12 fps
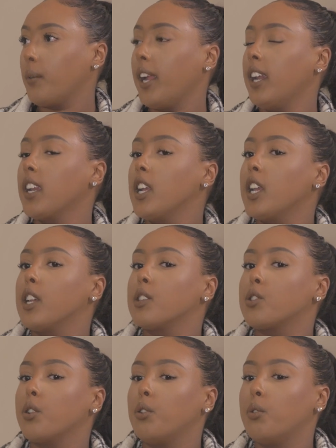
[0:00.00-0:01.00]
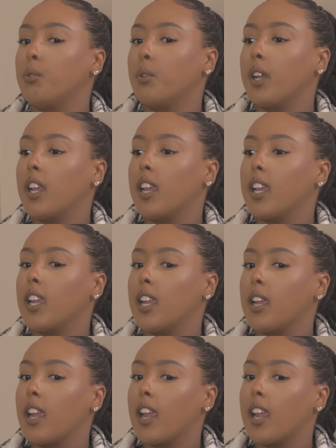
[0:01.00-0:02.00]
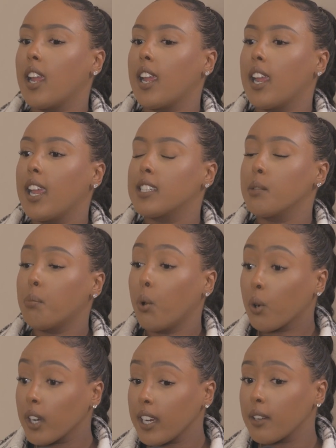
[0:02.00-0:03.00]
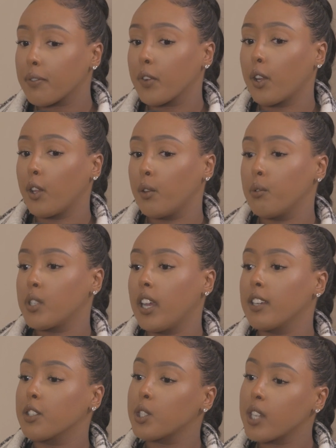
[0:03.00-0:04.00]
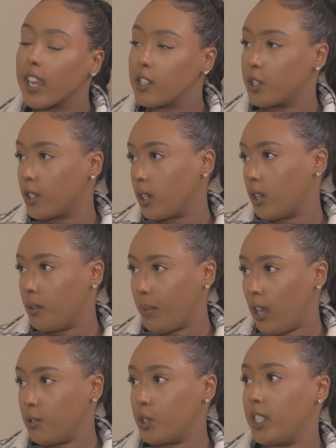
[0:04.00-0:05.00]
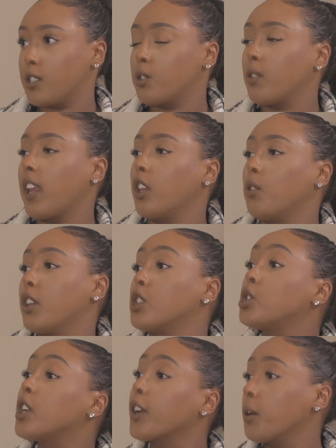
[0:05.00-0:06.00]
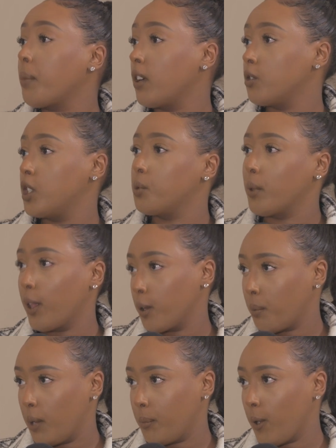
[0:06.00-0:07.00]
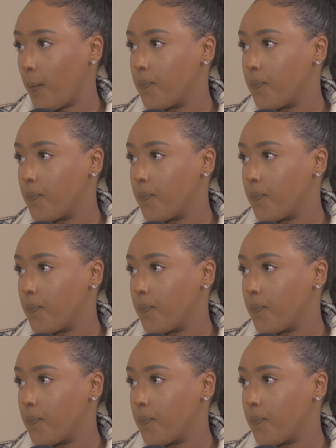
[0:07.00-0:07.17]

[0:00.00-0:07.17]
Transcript: Right? So it's important for you to understand your boundaries so that you can share your boundaries with other people.